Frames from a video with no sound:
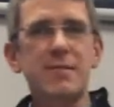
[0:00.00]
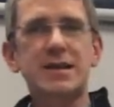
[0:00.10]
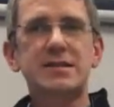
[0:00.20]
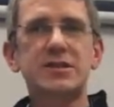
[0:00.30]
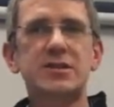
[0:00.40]

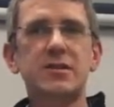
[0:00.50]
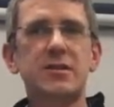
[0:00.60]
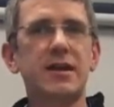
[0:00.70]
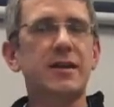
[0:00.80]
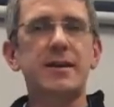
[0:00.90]
message and you
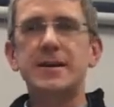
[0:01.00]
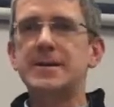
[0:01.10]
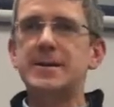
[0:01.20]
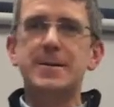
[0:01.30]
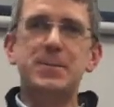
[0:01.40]
think,
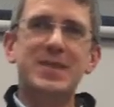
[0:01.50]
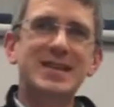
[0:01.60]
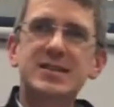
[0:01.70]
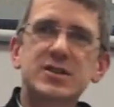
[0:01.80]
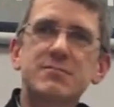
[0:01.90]

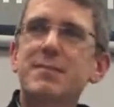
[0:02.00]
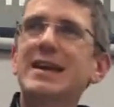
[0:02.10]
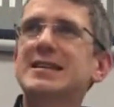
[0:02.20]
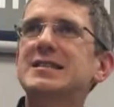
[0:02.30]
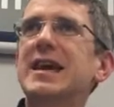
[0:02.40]
this doesn't
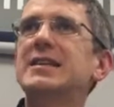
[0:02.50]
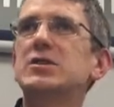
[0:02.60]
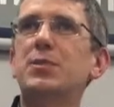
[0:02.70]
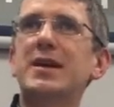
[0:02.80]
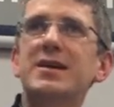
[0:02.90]
make
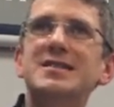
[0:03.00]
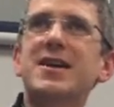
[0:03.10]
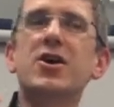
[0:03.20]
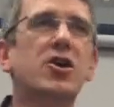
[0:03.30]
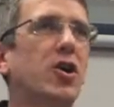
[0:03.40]
sense because
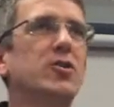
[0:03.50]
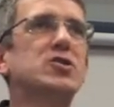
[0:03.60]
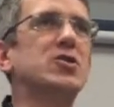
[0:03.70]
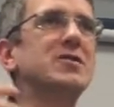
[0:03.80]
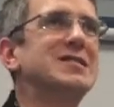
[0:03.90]
in our
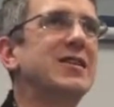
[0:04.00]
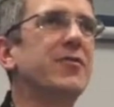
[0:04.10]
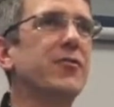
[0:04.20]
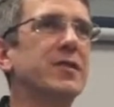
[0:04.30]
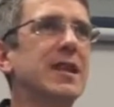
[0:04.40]
culture it's
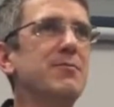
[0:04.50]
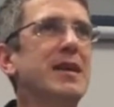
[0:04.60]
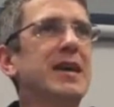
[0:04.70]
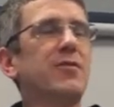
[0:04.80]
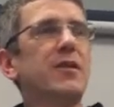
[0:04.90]
different. Let
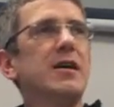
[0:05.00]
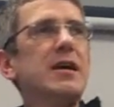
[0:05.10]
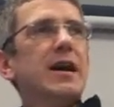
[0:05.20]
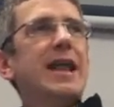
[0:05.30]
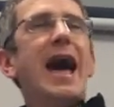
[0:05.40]
me give a,
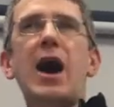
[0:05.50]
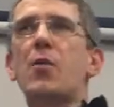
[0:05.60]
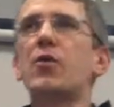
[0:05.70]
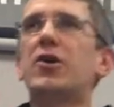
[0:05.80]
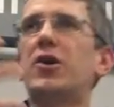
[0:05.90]
an
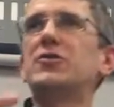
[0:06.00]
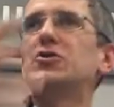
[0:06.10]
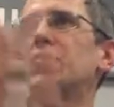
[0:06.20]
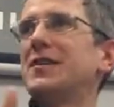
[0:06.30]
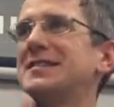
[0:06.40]
our
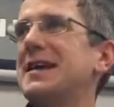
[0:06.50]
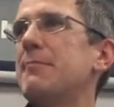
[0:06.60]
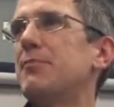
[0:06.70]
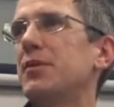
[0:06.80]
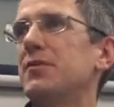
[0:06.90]
culture
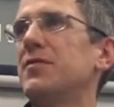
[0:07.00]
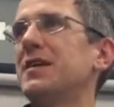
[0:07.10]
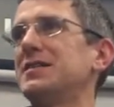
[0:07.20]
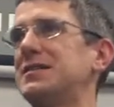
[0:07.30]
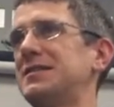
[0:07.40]
example of
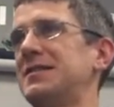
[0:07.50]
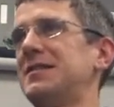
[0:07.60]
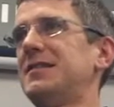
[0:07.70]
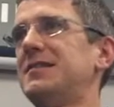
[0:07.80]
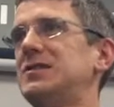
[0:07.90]
this
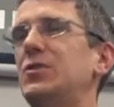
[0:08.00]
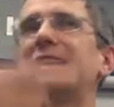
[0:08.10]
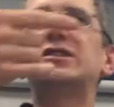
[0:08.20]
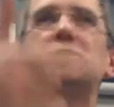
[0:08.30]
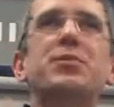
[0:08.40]
to
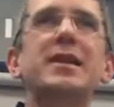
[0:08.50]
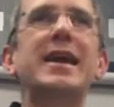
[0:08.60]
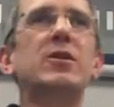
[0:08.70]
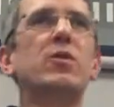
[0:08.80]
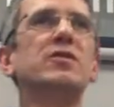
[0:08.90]

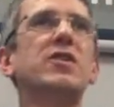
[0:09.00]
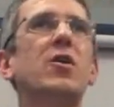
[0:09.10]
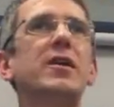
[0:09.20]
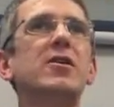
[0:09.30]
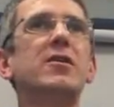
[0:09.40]
explain what's
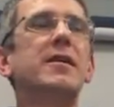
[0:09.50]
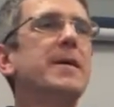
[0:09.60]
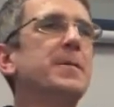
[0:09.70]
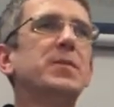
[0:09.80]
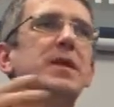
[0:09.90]
going on.
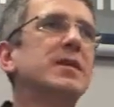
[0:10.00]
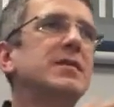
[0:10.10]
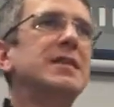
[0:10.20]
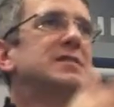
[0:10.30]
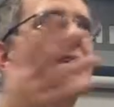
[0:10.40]

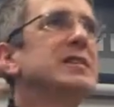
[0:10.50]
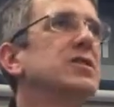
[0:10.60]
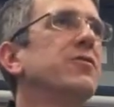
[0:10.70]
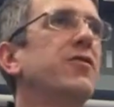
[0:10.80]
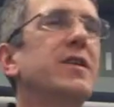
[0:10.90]
These things
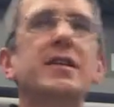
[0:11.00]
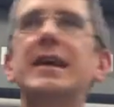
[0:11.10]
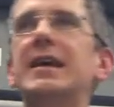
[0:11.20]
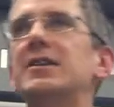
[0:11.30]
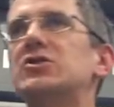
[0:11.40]
can feel
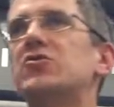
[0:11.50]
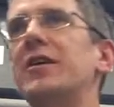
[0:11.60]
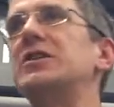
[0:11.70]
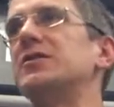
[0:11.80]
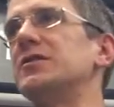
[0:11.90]
like
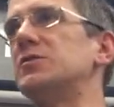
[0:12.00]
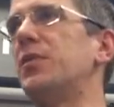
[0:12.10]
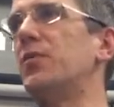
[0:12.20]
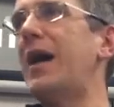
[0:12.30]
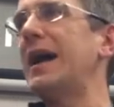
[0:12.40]
illustrations,
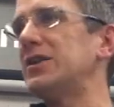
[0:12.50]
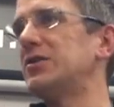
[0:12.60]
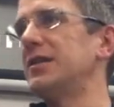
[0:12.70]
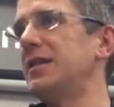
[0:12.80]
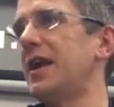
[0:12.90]
but
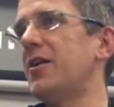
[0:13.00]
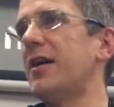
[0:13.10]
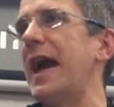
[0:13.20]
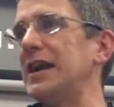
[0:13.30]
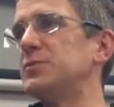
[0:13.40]
actually they
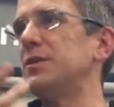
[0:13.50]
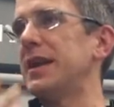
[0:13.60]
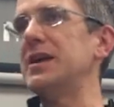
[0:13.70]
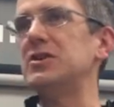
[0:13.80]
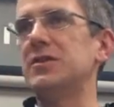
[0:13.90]
are
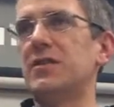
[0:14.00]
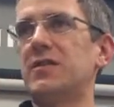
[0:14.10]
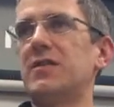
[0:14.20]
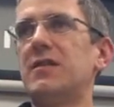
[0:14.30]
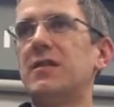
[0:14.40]
explanations,